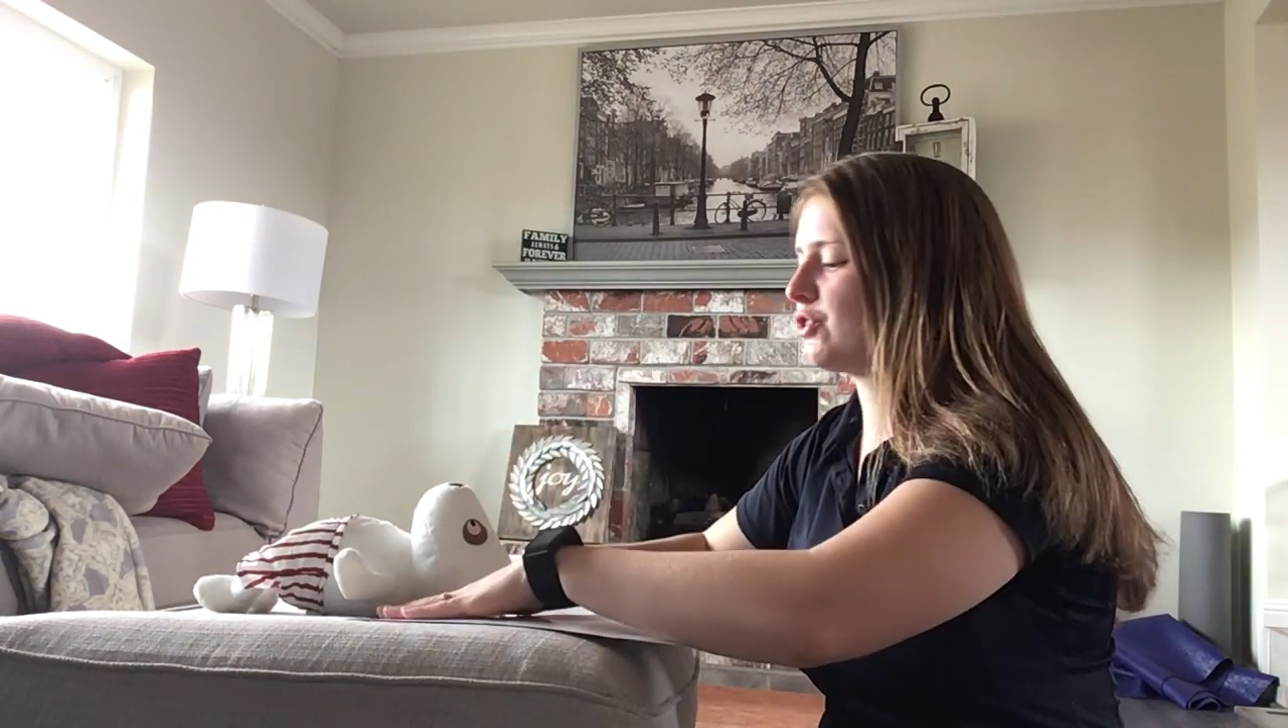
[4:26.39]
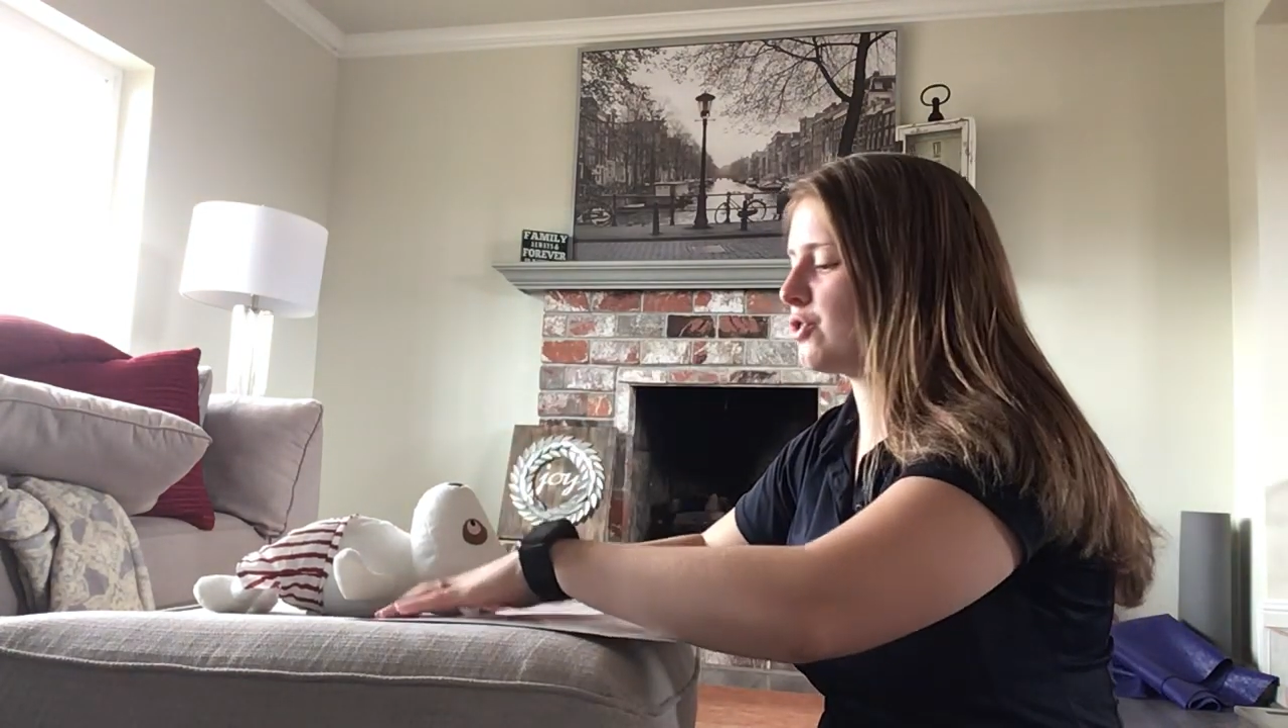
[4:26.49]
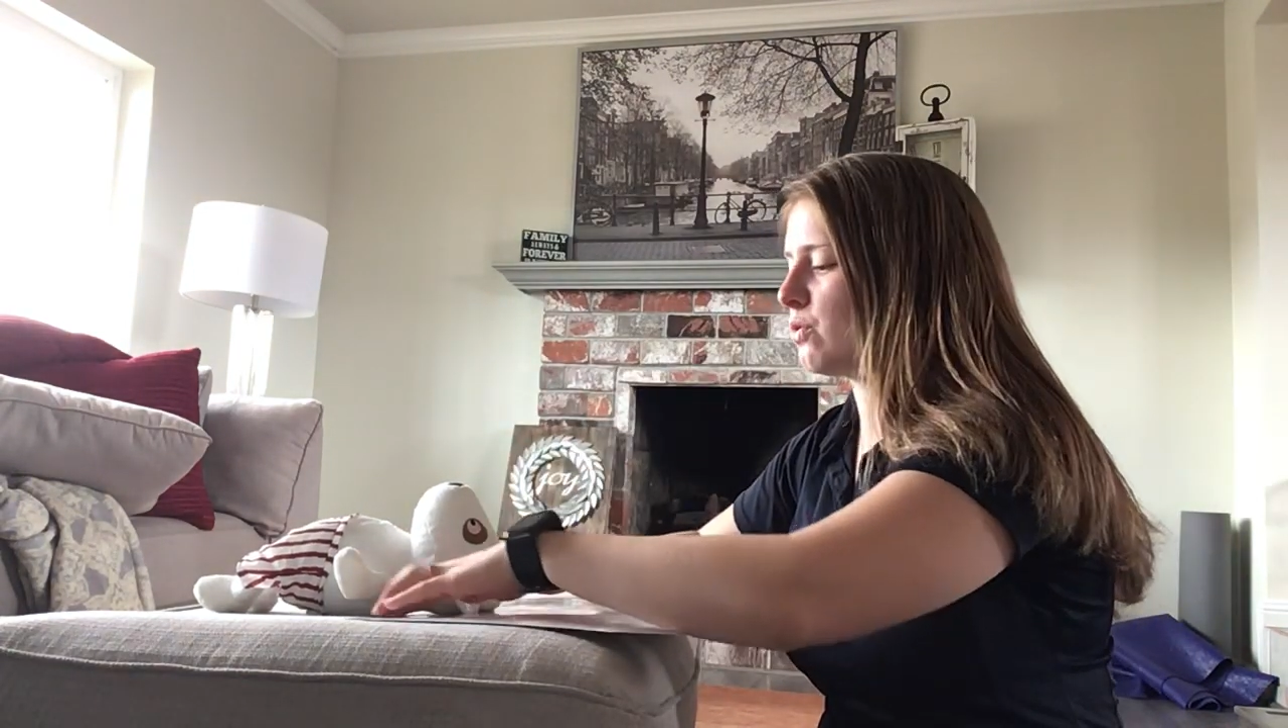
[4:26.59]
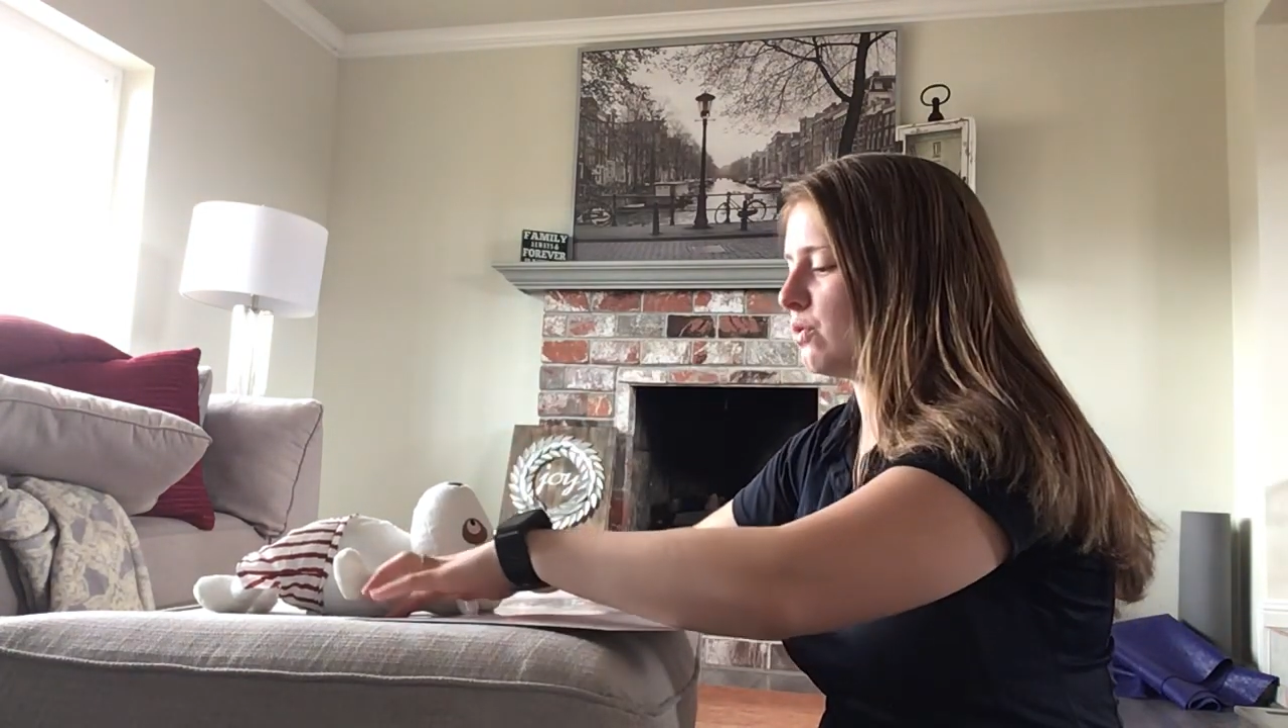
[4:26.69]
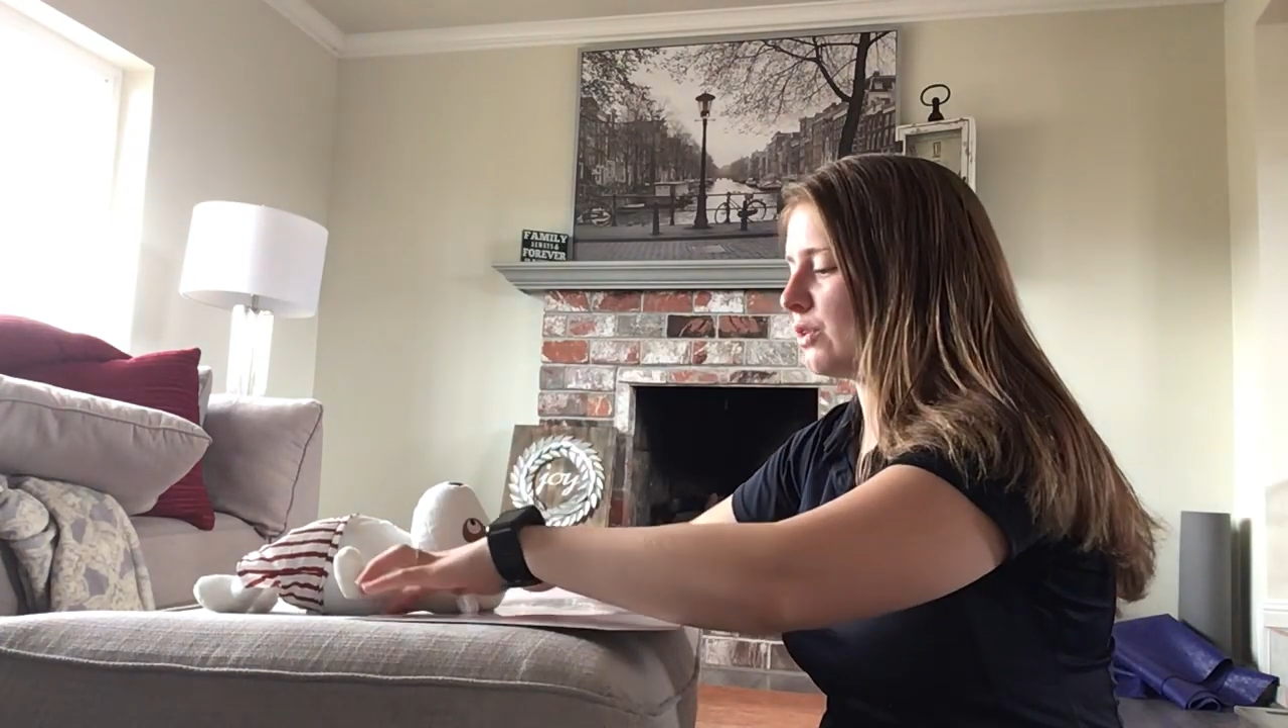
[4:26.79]

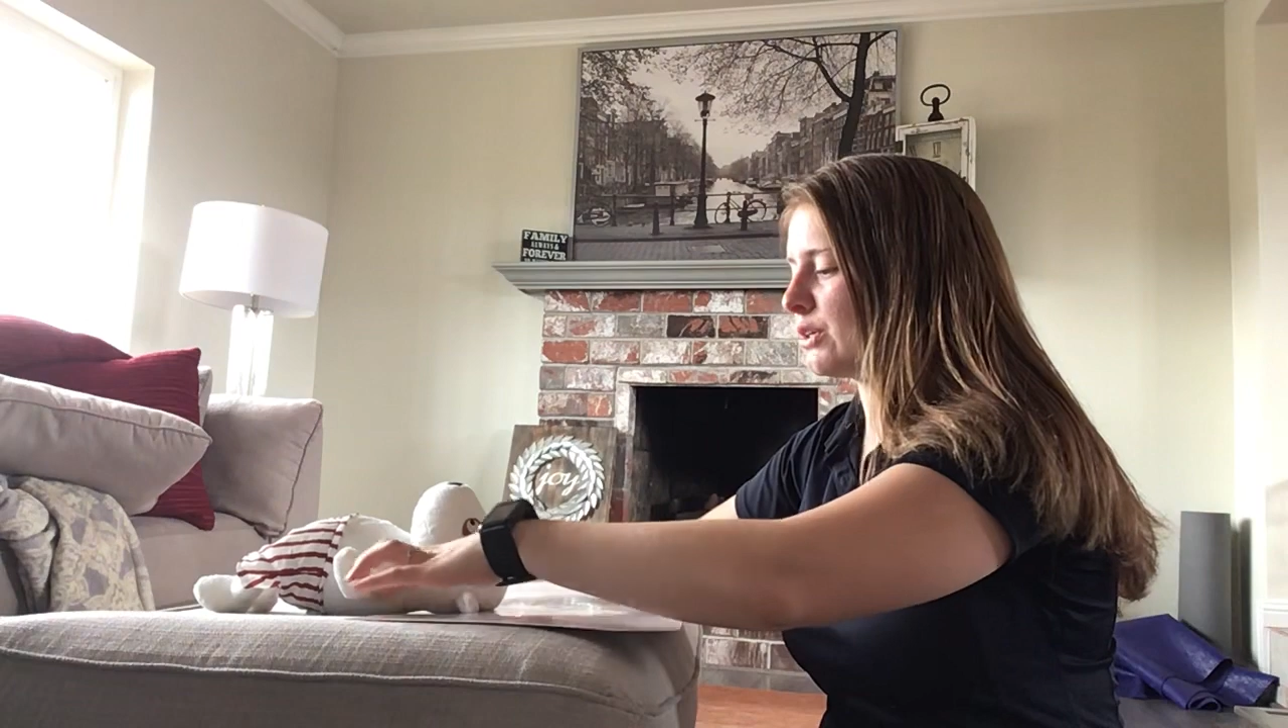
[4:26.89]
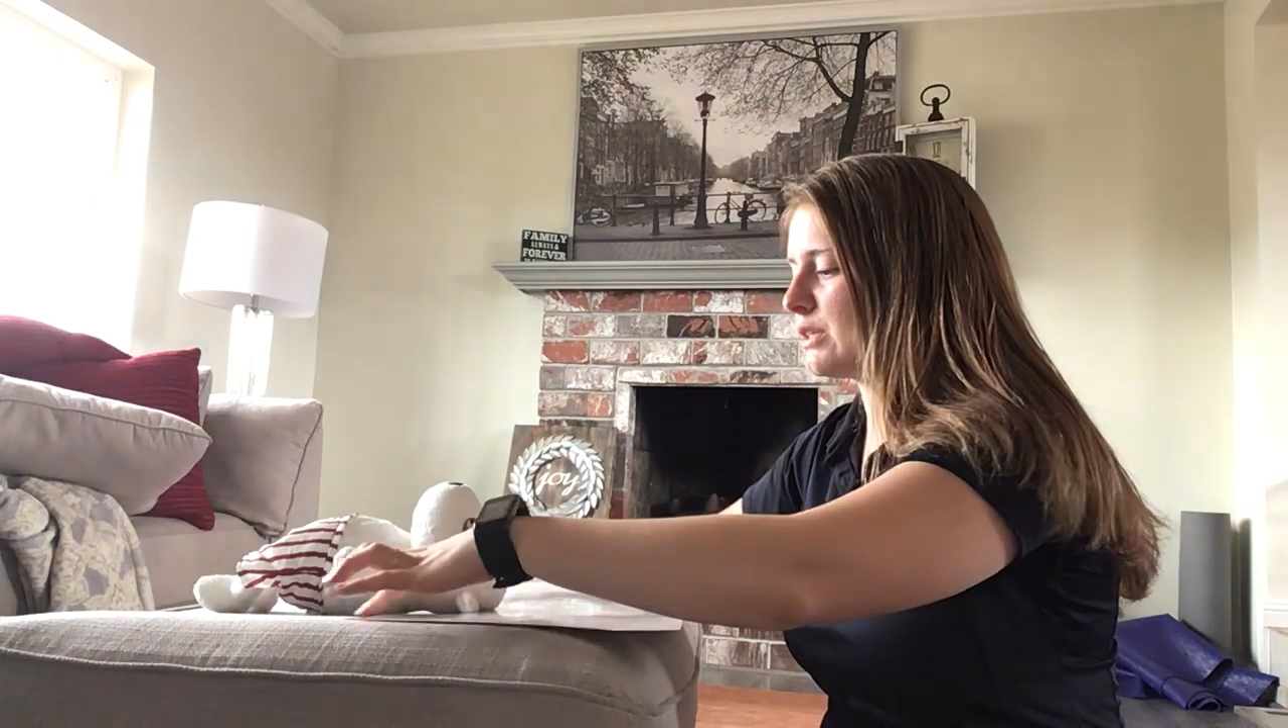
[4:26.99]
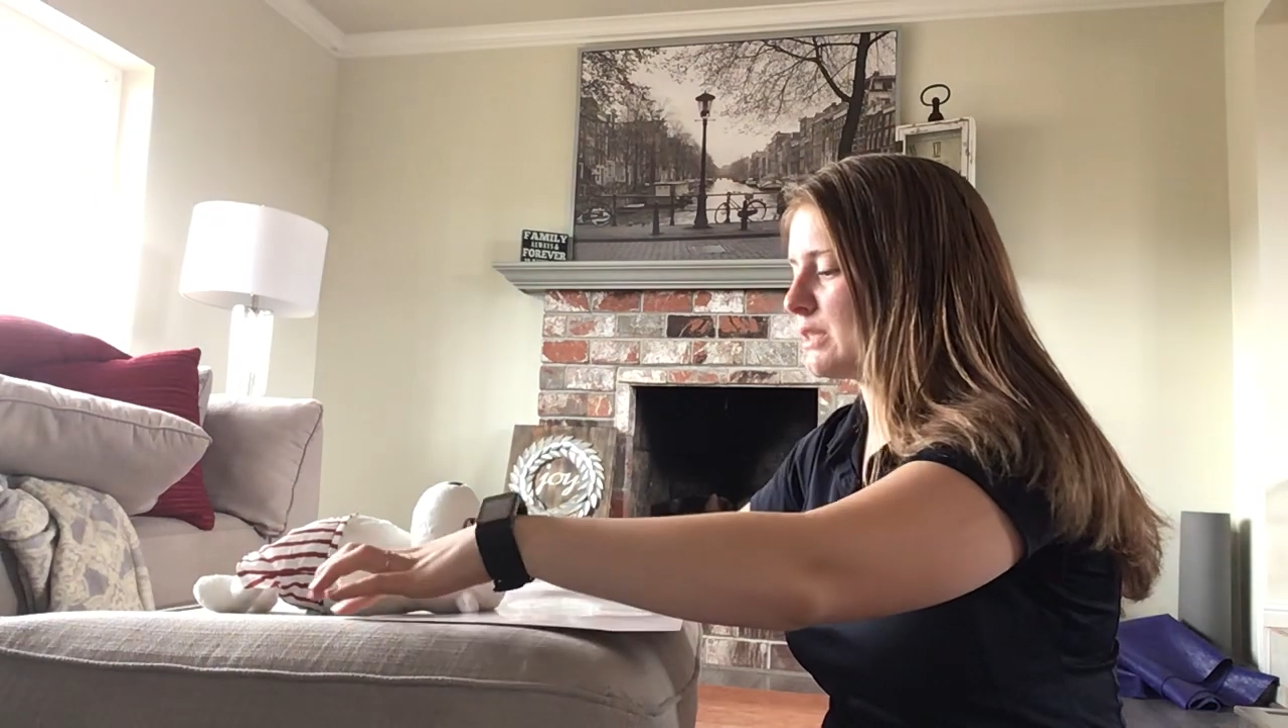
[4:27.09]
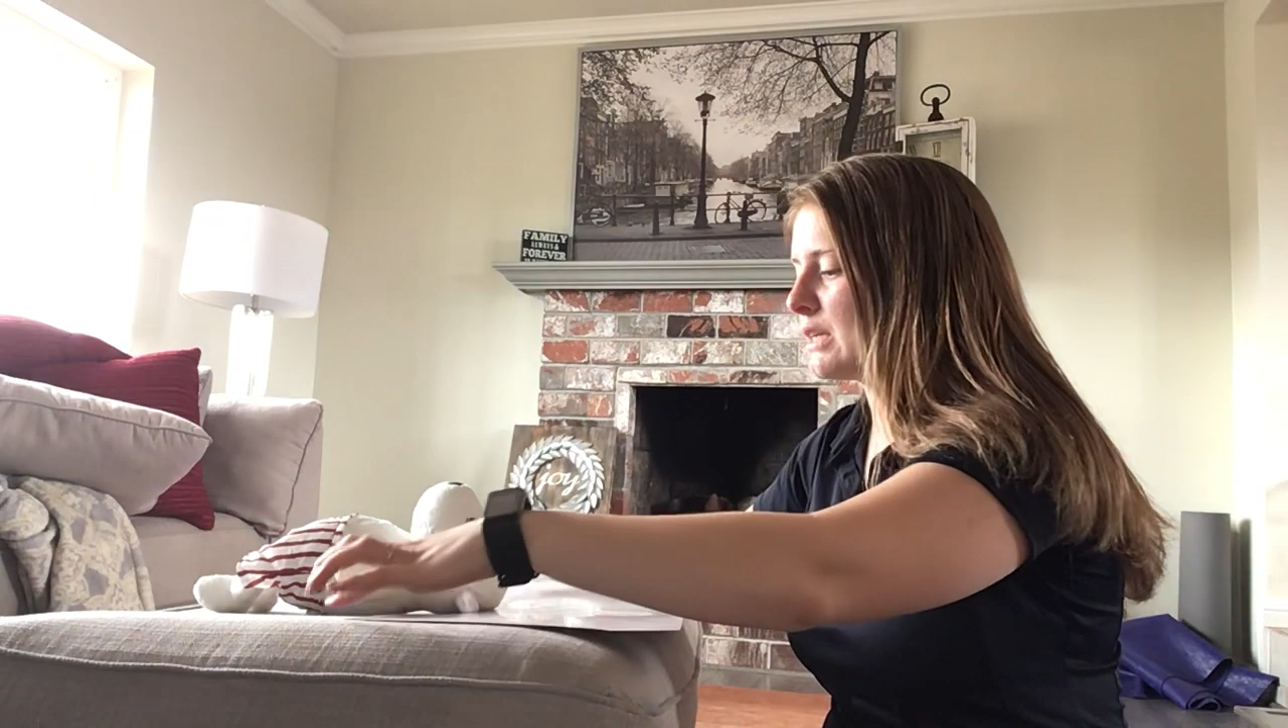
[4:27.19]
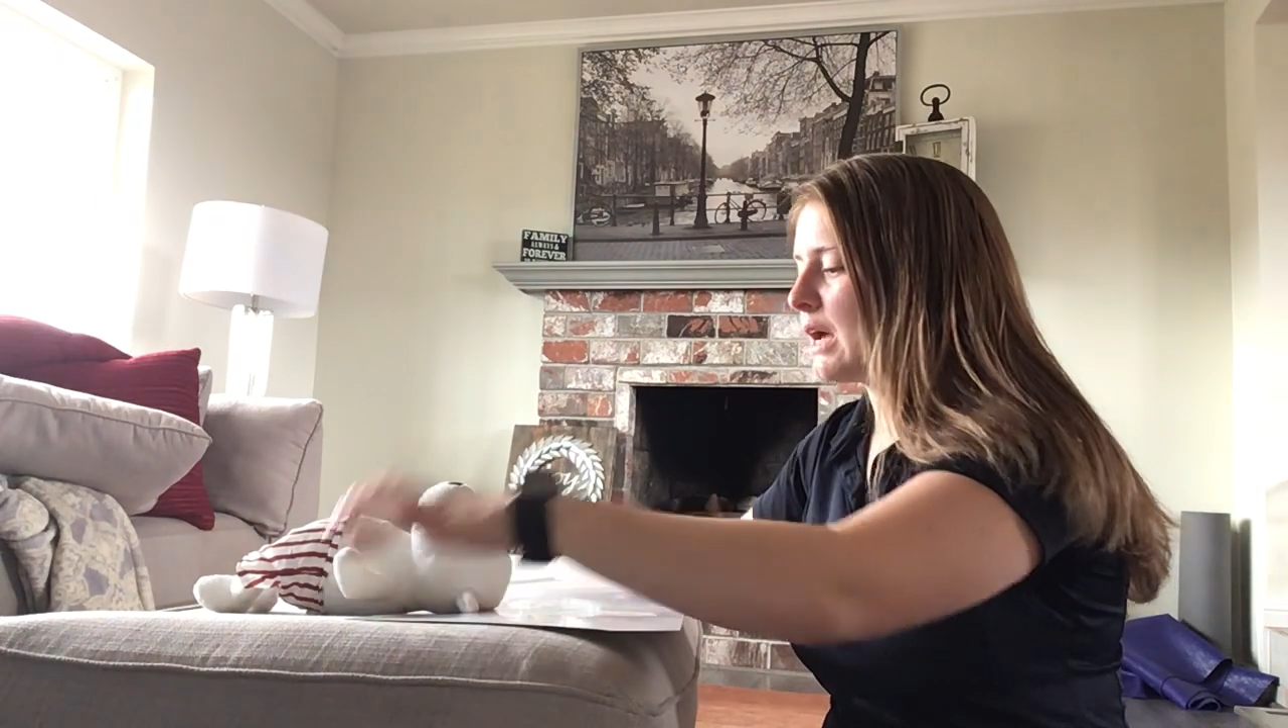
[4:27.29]

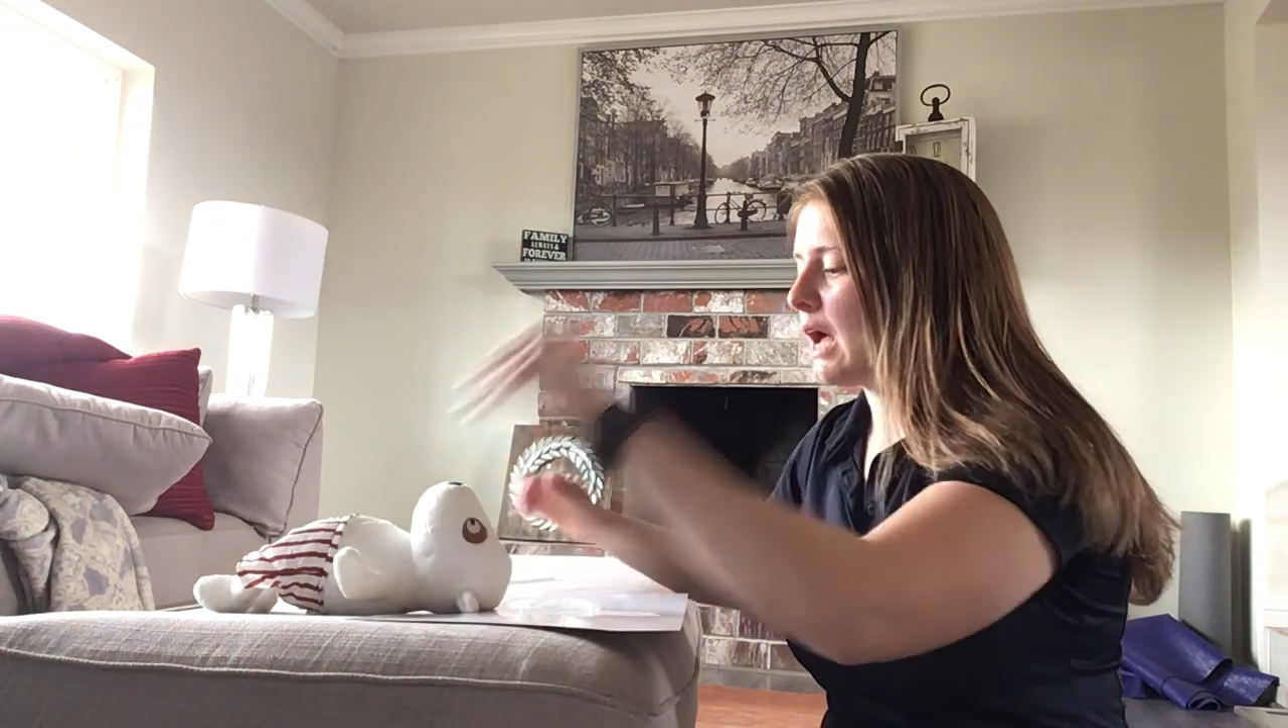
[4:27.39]
shoulders